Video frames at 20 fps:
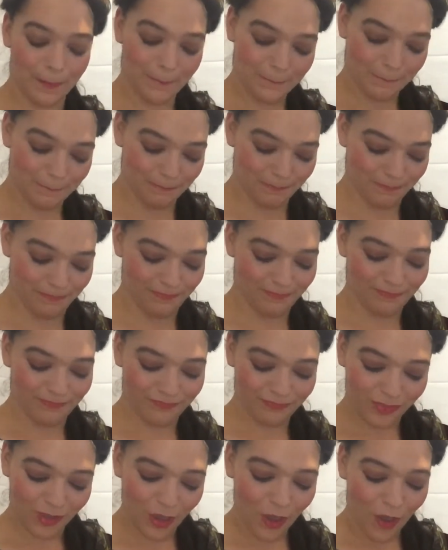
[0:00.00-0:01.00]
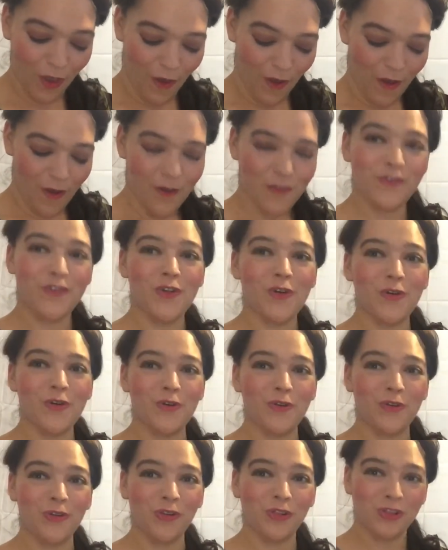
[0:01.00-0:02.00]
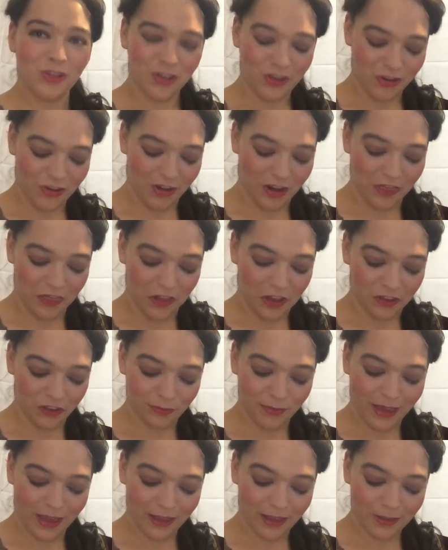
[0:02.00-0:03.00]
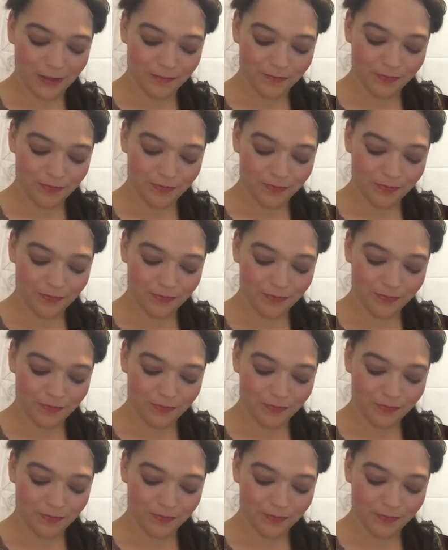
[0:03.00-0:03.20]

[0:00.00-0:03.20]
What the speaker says: here? Fool, cried the hunchback.